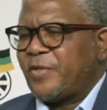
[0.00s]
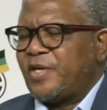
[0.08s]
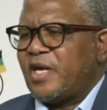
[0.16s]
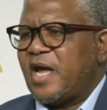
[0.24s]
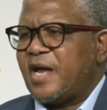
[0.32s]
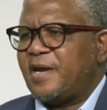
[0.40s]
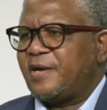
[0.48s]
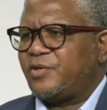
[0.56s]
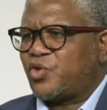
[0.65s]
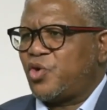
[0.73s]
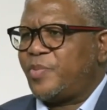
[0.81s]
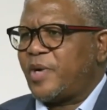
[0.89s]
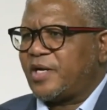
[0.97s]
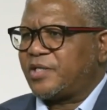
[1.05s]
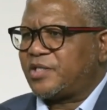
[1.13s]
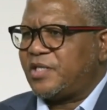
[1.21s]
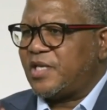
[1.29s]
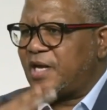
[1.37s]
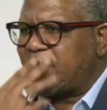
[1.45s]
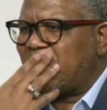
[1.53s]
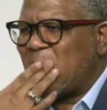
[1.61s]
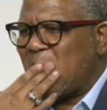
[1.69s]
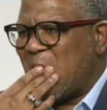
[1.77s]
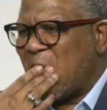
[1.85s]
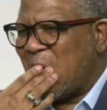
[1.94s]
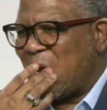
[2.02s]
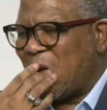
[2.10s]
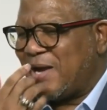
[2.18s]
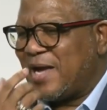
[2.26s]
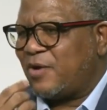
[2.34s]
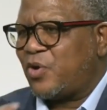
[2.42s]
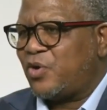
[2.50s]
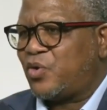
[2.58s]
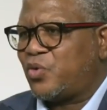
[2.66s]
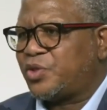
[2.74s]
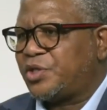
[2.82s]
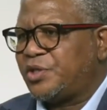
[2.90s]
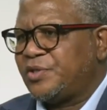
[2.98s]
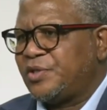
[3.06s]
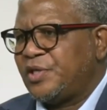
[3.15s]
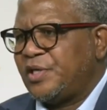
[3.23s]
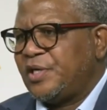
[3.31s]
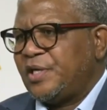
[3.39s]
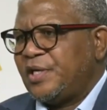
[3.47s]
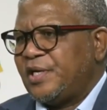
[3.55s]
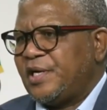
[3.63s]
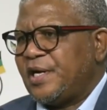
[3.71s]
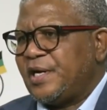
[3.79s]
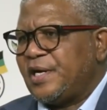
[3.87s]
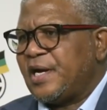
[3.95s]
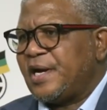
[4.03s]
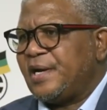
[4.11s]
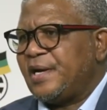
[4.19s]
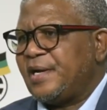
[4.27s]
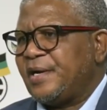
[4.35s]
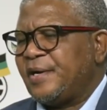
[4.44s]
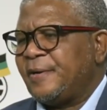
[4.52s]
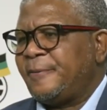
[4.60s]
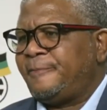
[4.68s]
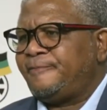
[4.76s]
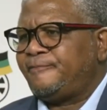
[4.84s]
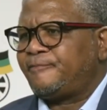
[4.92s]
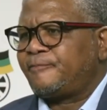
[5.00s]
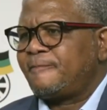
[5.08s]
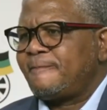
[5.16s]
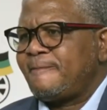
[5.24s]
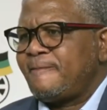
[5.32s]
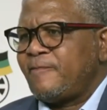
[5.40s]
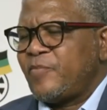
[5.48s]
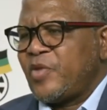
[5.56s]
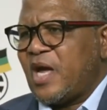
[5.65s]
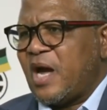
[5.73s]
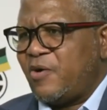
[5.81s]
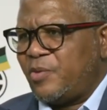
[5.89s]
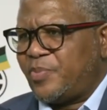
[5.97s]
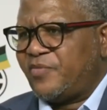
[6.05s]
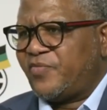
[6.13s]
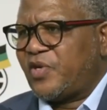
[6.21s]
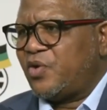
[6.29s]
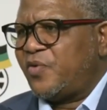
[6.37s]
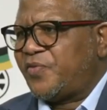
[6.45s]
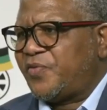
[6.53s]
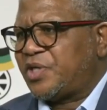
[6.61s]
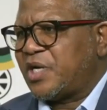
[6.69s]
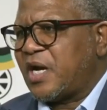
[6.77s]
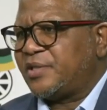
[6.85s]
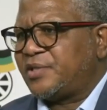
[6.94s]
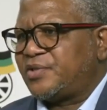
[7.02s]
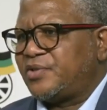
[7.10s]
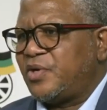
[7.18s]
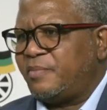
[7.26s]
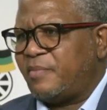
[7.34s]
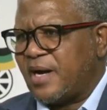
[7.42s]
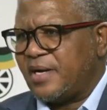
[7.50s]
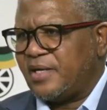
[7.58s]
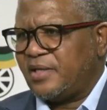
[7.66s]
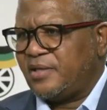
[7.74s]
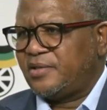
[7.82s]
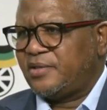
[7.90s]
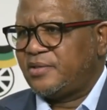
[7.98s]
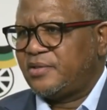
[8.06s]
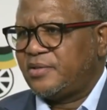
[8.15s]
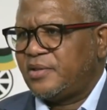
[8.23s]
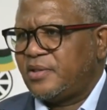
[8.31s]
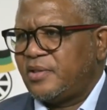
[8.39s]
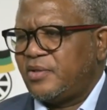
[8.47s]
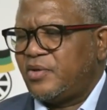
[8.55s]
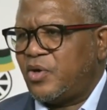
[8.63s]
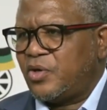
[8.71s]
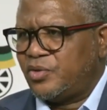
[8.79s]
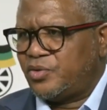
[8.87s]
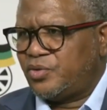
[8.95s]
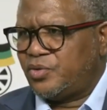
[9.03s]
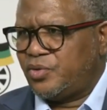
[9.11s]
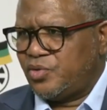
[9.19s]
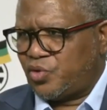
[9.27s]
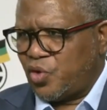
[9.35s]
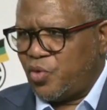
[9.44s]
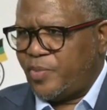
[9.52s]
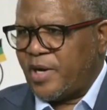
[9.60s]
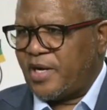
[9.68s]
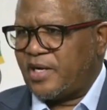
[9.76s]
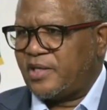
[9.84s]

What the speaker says: And Joburg is nearing a conclusion. And then I will brief the officials on Monday on Joburg,